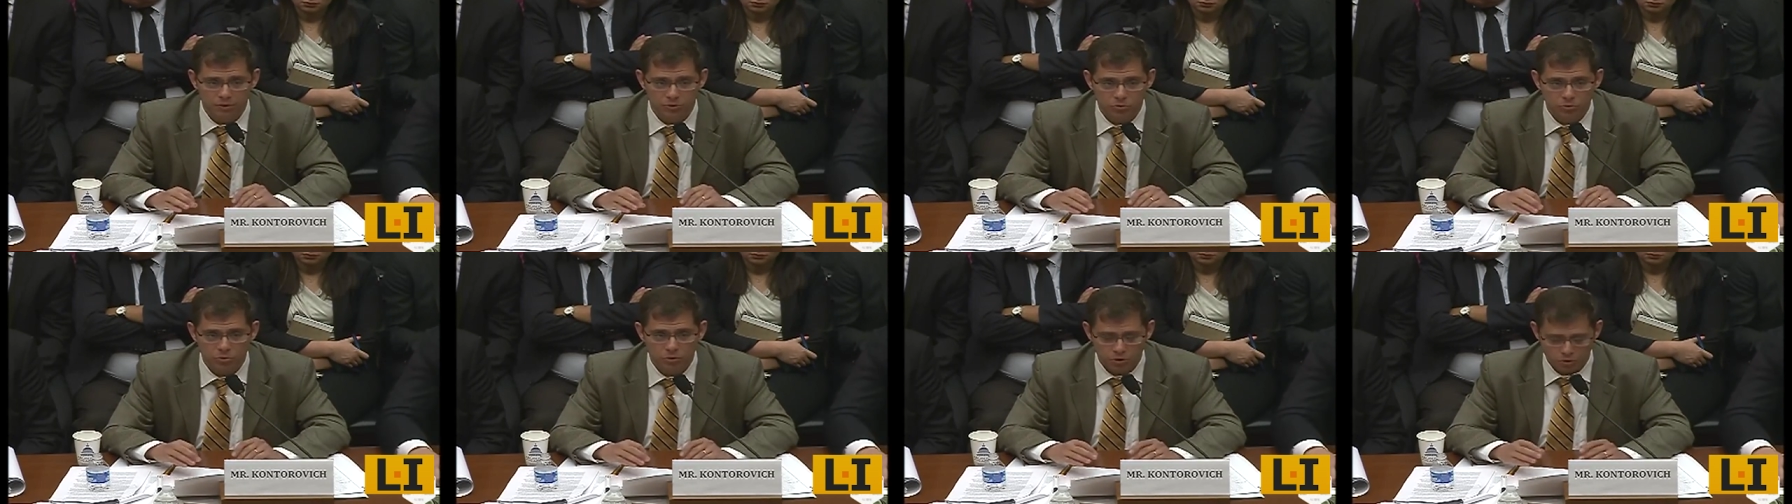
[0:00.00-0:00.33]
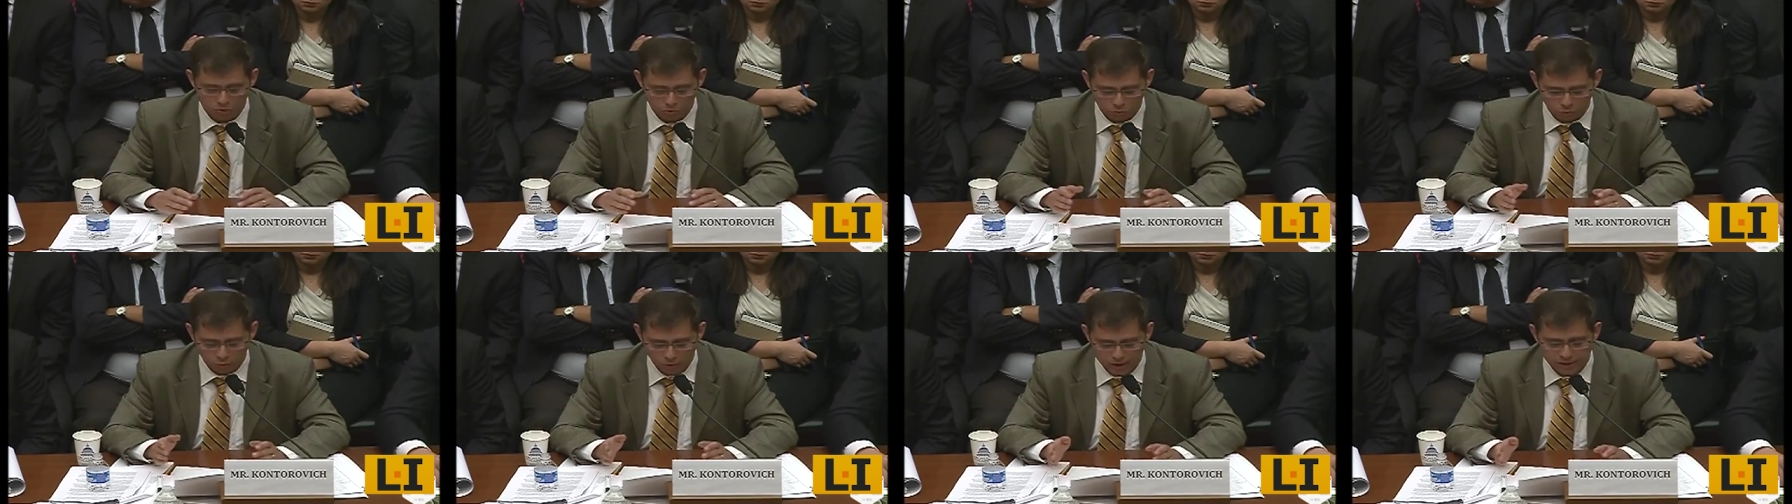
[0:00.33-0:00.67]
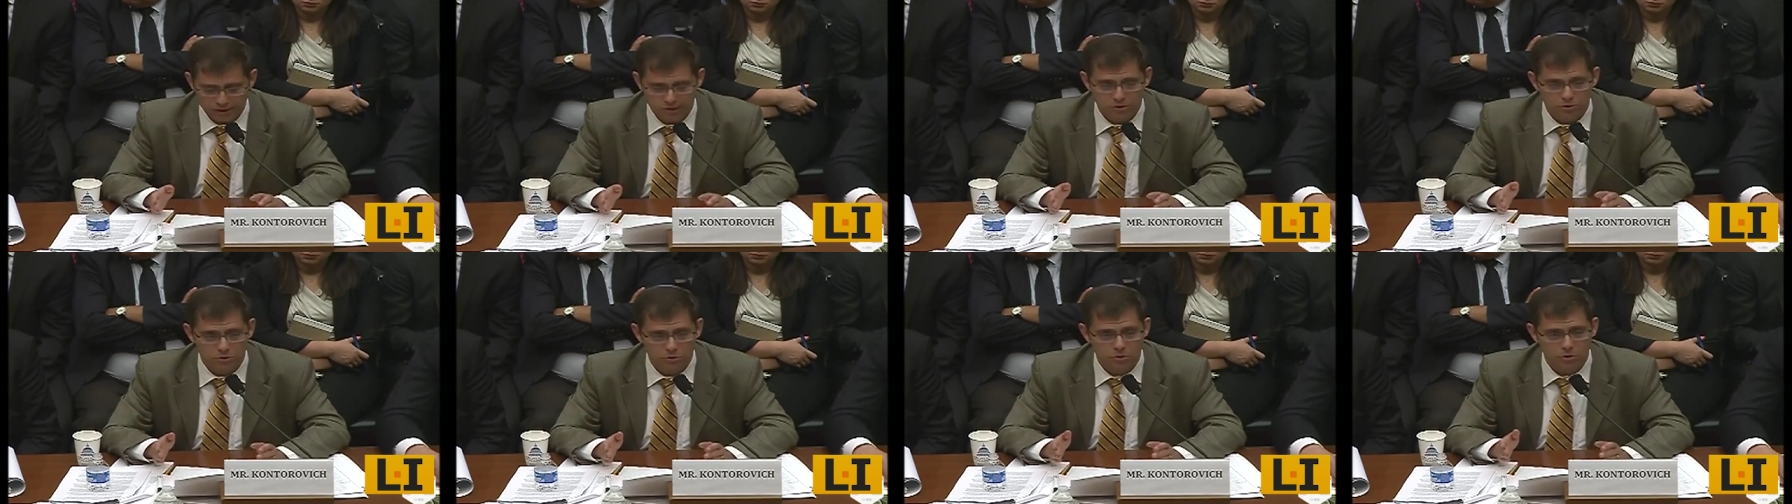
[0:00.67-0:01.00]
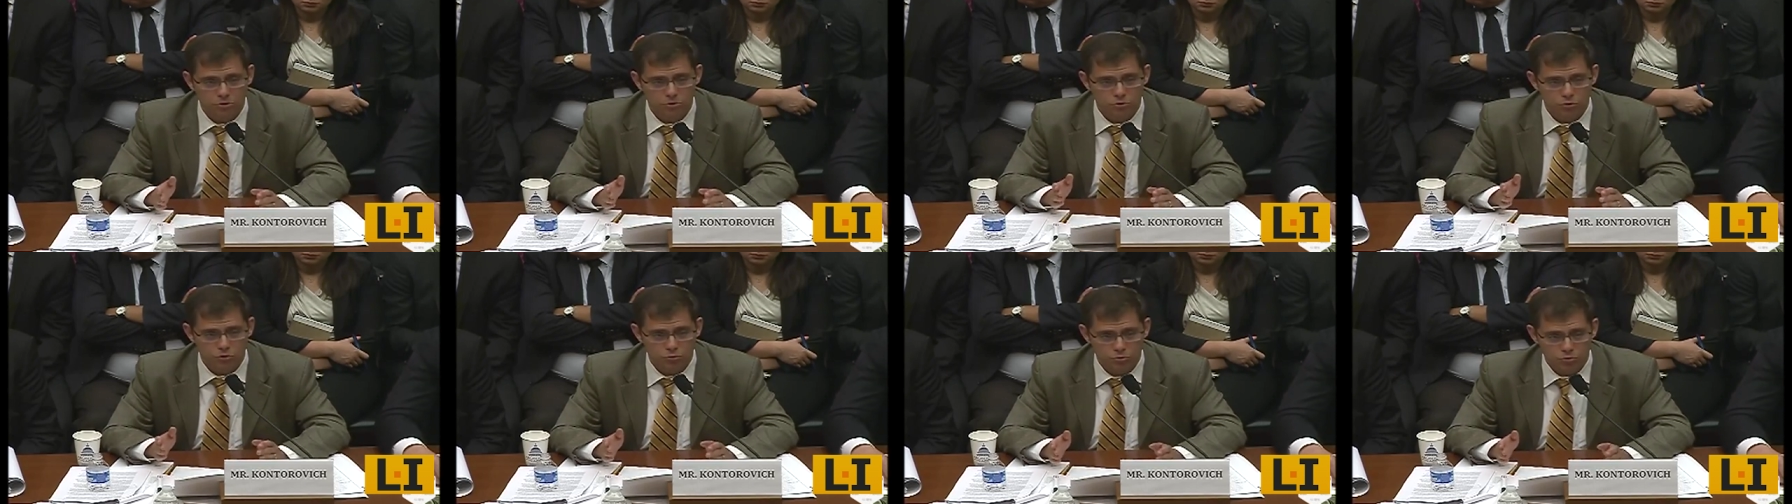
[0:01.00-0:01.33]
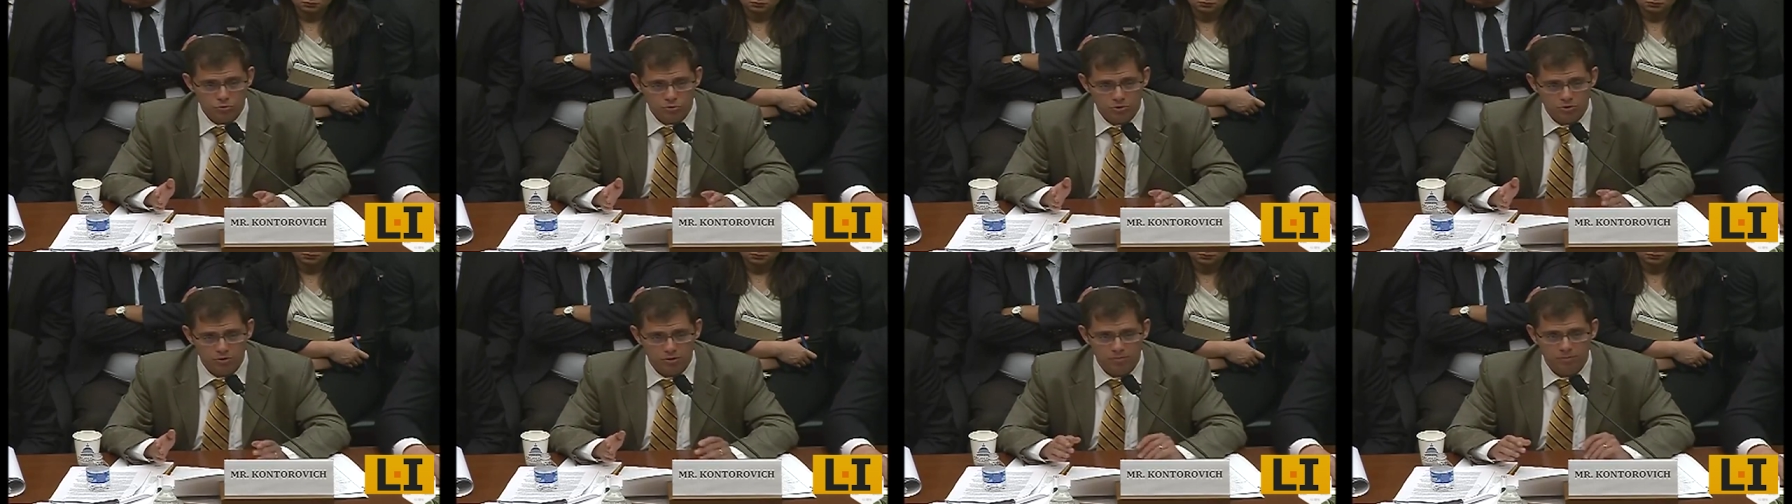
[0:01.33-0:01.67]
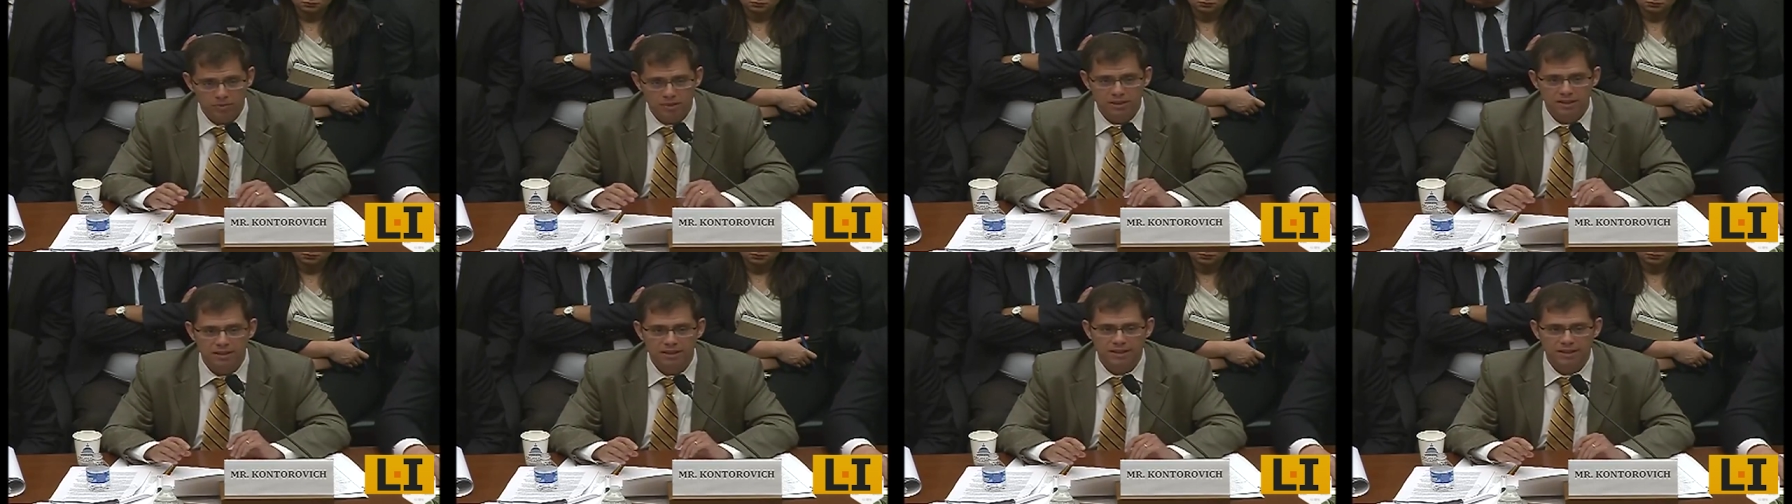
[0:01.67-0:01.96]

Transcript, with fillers: to Western Jerusalem,